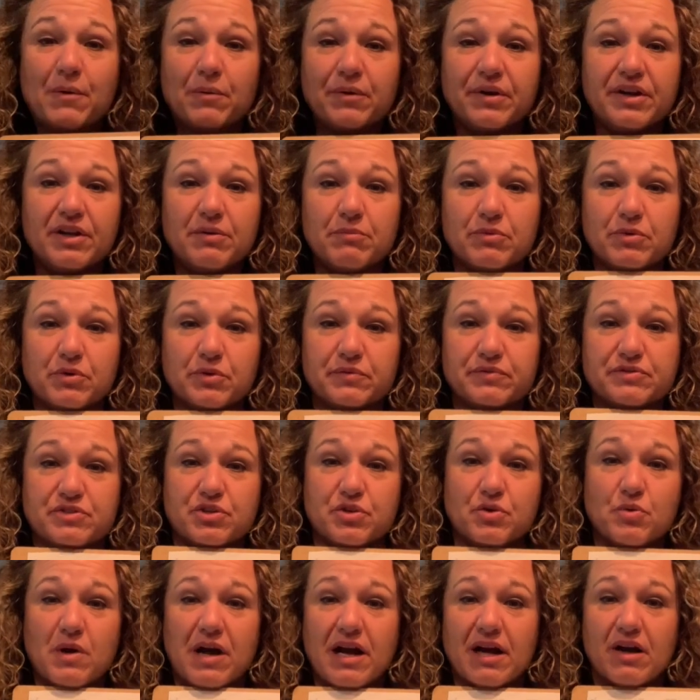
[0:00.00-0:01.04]
we're going to move to
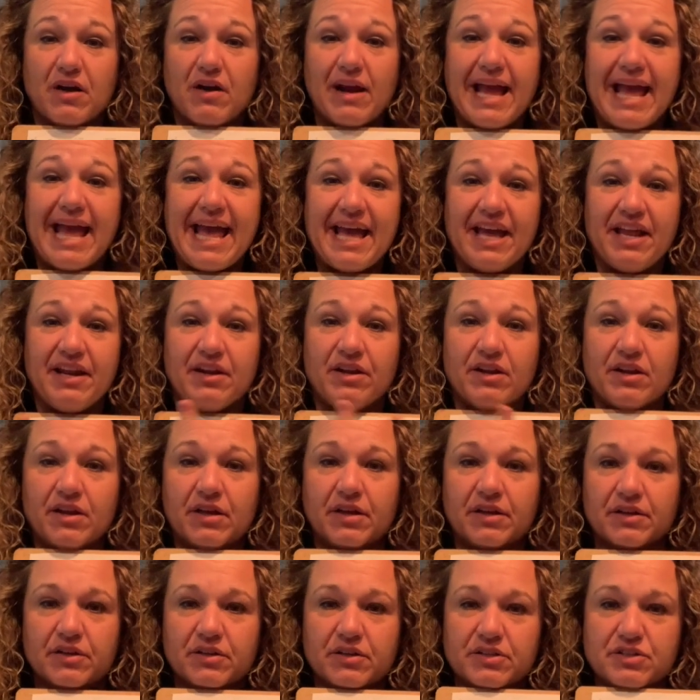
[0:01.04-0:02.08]
our N
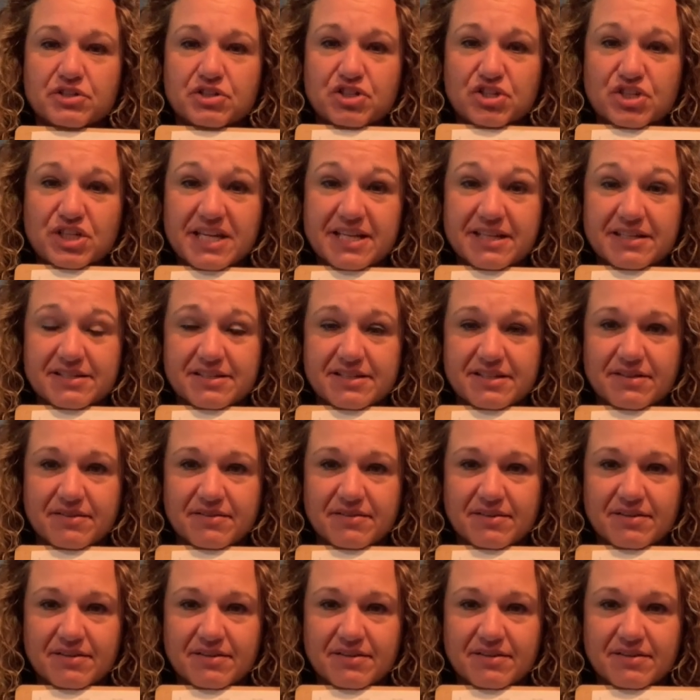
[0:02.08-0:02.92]
sheet.